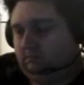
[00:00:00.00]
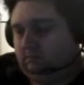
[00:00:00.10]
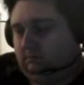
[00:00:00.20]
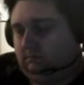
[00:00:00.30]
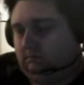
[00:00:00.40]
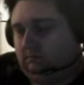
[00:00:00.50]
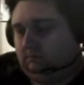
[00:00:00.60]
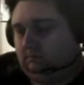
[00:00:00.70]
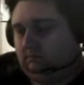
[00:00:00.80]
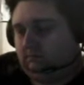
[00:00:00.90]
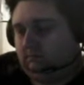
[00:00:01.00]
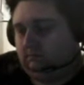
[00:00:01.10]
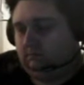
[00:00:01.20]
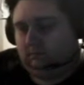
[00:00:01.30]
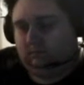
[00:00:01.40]
very
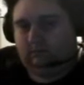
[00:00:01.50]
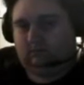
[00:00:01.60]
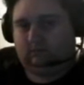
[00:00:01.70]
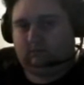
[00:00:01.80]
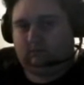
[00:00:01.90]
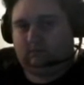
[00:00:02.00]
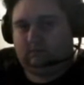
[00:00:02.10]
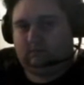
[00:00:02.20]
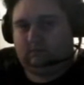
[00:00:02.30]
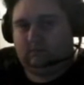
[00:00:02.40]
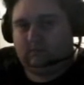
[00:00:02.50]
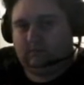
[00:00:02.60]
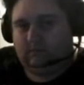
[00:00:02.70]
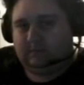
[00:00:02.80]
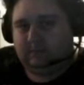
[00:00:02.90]
this thing's been very, very
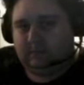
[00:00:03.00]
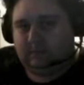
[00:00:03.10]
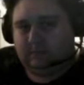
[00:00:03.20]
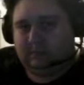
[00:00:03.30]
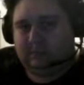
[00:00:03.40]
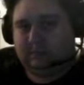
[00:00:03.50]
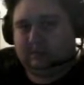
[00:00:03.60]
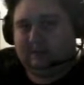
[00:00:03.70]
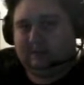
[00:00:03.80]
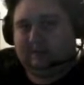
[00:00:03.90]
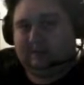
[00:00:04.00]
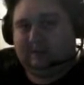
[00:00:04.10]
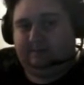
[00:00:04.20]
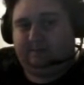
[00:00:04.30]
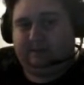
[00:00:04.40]
fluid.
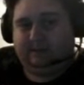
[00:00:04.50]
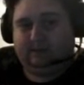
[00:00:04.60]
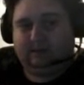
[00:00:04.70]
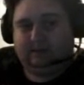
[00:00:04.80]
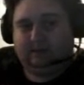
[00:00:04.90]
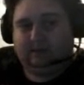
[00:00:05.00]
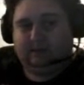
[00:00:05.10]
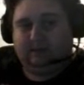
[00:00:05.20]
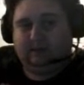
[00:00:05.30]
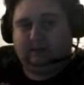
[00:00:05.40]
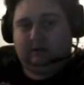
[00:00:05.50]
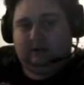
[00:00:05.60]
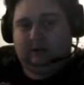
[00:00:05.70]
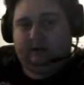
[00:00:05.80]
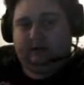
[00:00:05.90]
Yep.
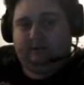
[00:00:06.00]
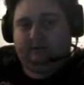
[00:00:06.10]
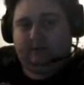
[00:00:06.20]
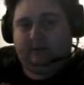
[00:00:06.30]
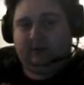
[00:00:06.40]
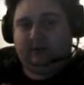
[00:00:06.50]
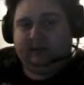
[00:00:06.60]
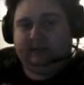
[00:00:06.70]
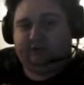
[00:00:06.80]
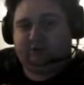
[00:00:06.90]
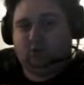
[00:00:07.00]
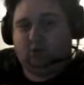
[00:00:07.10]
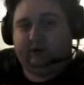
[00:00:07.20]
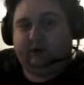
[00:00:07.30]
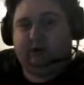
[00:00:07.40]
Um, American Ninja
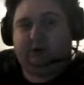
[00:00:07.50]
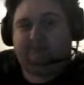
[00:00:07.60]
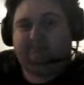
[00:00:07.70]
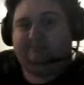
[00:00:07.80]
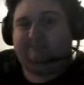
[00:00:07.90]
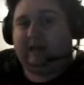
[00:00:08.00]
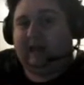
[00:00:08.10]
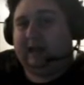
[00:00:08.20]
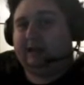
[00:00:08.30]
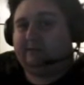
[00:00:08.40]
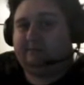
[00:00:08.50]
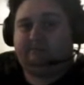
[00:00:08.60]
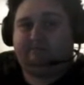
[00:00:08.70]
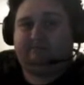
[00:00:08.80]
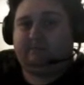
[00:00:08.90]
Warrior, I
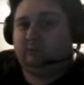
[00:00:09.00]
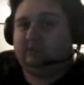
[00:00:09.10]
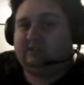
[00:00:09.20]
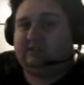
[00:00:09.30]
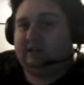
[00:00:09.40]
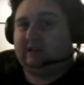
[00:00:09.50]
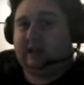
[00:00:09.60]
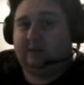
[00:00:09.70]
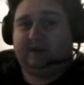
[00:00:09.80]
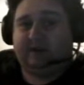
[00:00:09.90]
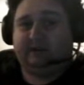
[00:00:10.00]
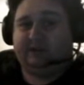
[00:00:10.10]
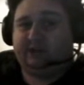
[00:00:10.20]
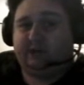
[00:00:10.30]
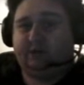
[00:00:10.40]
don't see it happening
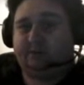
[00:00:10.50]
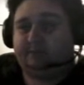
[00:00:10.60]
this year.